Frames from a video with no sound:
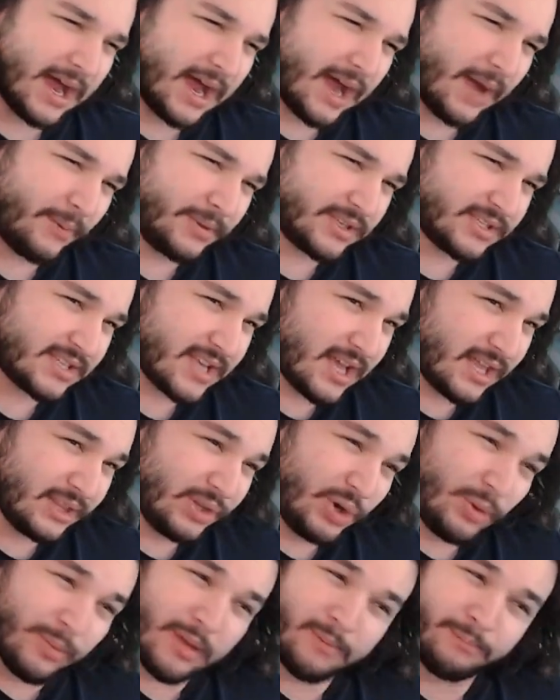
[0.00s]
I would say, a
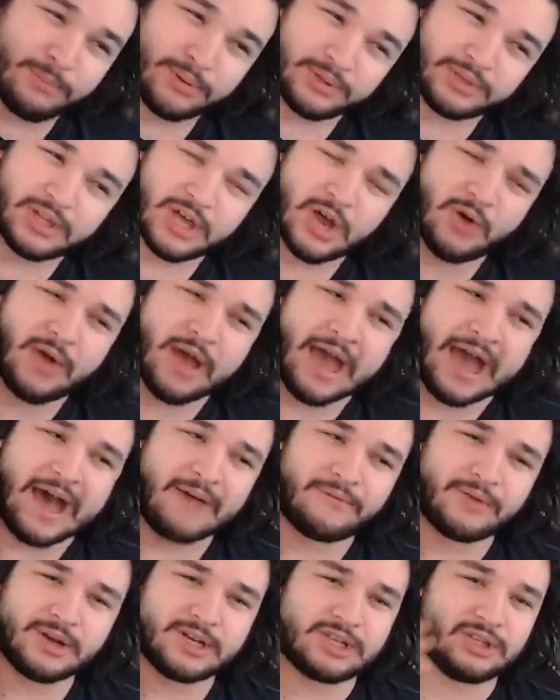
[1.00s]
little bit below
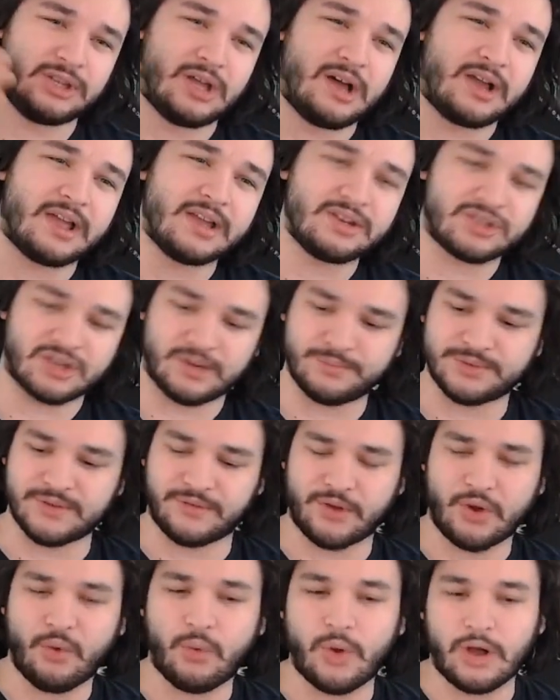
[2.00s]
average luck in terms
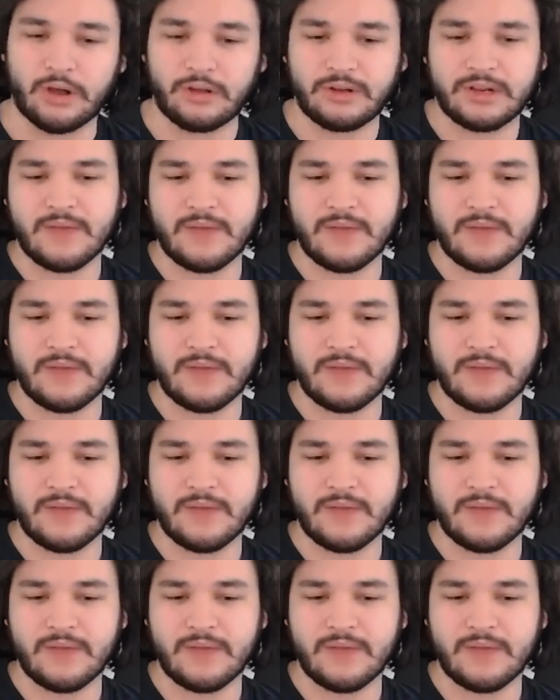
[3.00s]
of quality of